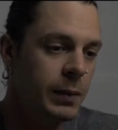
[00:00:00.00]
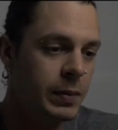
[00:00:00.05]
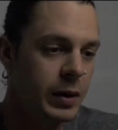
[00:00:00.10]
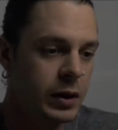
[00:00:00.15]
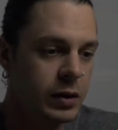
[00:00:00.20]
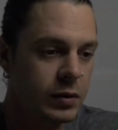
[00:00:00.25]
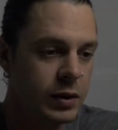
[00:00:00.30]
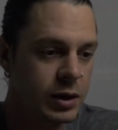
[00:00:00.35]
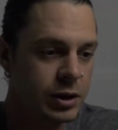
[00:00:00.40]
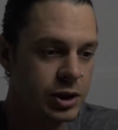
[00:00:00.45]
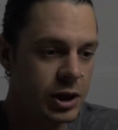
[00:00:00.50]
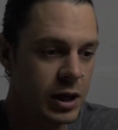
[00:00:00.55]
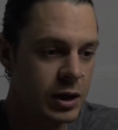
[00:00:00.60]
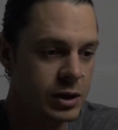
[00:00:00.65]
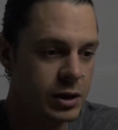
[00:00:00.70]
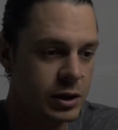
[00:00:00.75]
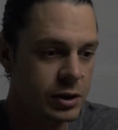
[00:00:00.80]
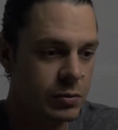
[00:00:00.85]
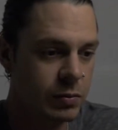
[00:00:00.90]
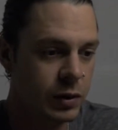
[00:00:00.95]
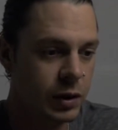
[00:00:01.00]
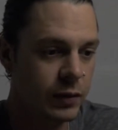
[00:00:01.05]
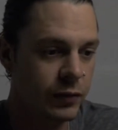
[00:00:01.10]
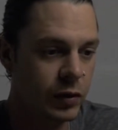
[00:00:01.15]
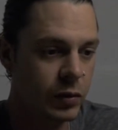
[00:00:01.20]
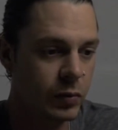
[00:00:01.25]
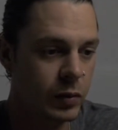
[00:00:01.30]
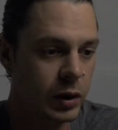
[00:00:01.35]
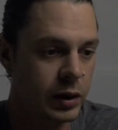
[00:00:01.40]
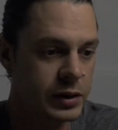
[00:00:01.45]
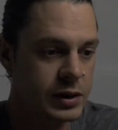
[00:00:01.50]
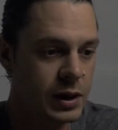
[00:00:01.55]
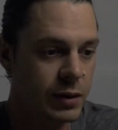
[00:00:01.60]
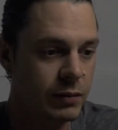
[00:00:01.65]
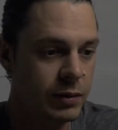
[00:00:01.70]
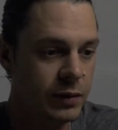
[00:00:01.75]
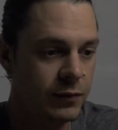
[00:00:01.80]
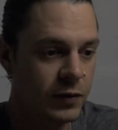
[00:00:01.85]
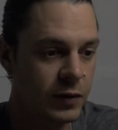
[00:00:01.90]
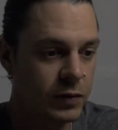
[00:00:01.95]
but you can change that to whatever you want,
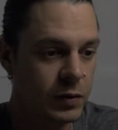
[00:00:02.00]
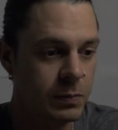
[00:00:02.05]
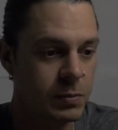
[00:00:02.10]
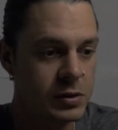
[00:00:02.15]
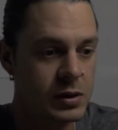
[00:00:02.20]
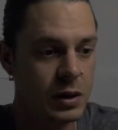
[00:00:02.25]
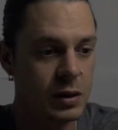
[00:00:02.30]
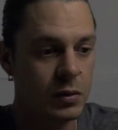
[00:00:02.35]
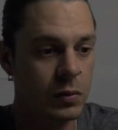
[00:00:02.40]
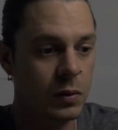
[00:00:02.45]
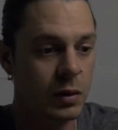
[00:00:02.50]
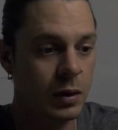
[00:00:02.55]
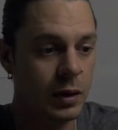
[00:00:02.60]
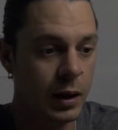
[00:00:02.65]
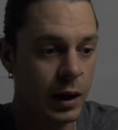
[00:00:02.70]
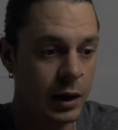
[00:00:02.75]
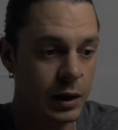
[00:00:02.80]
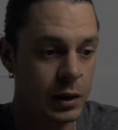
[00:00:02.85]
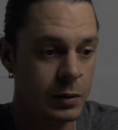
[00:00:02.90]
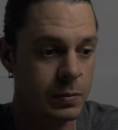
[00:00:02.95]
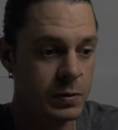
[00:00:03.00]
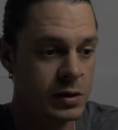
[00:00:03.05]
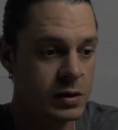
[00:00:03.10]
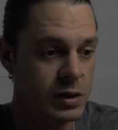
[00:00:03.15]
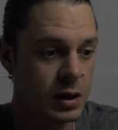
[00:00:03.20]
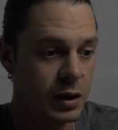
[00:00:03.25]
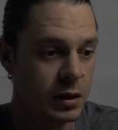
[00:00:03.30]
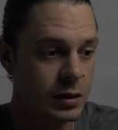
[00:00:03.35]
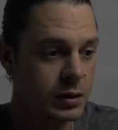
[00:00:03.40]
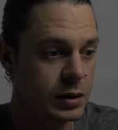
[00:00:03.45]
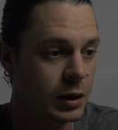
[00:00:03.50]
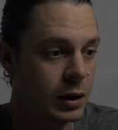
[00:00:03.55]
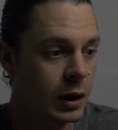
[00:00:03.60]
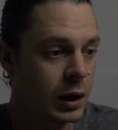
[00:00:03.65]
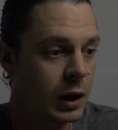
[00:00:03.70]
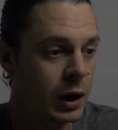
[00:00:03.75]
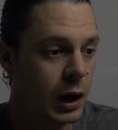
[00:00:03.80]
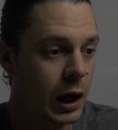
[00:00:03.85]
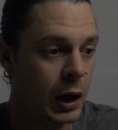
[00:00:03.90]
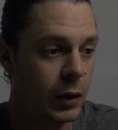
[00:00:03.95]
70, 50%, or 90%,
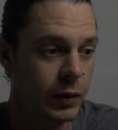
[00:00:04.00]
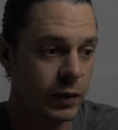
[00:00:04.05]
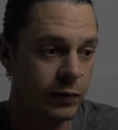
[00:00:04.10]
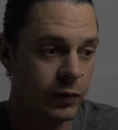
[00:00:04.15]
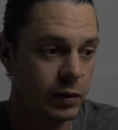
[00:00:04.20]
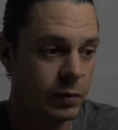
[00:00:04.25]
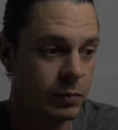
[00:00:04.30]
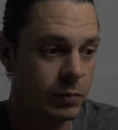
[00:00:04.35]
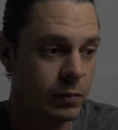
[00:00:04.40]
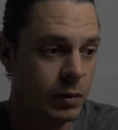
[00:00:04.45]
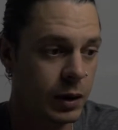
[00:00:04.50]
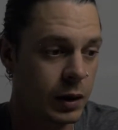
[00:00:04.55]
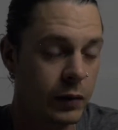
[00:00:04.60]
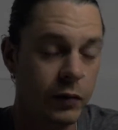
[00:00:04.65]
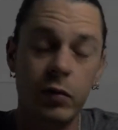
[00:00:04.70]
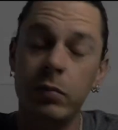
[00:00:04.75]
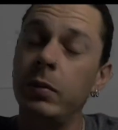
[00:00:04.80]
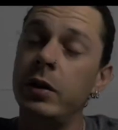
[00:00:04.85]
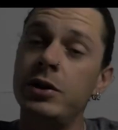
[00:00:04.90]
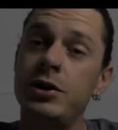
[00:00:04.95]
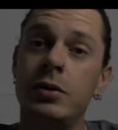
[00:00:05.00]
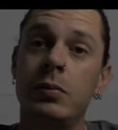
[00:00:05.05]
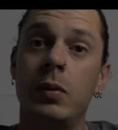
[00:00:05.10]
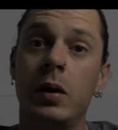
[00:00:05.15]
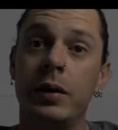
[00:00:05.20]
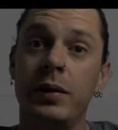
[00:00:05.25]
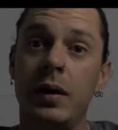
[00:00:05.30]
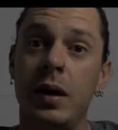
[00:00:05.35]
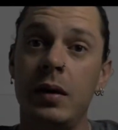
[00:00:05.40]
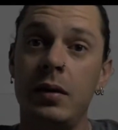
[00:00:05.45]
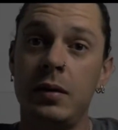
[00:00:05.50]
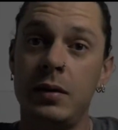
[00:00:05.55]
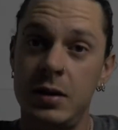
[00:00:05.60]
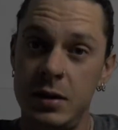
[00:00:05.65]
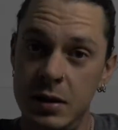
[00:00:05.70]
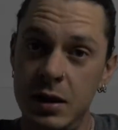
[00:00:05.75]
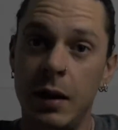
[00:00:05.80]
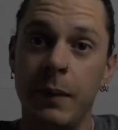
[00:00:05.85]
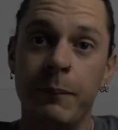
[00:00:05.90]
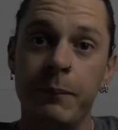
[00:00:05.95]
however much you want that to
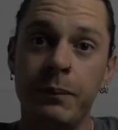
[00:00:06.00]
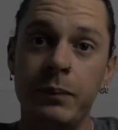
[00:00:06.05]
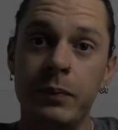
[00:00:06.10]
dim.